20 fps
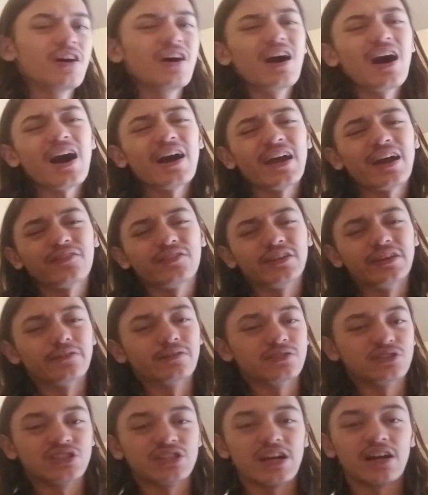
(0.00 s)
I have to give
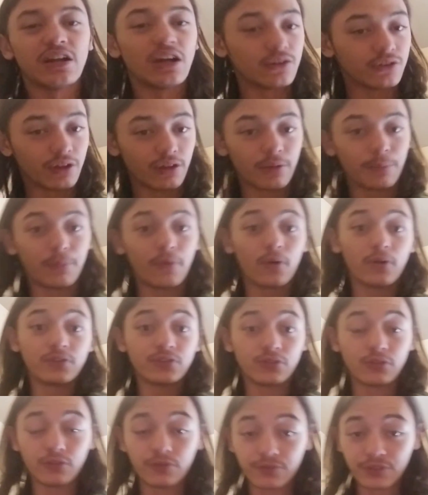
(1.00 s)
a shout out to the
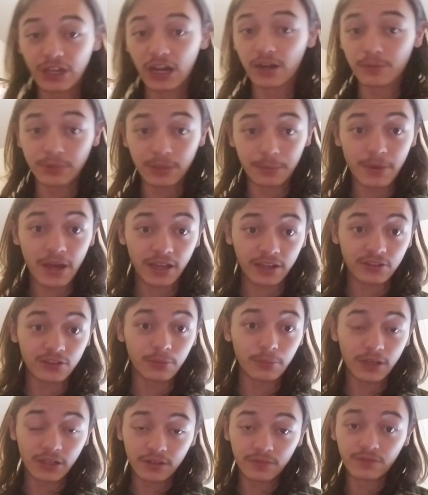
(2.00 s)
boys who've got me back into
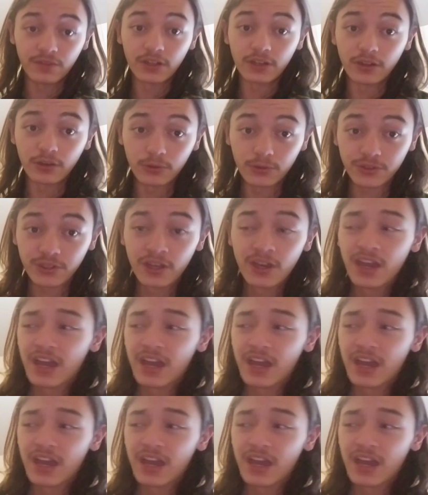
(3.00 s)
making videos,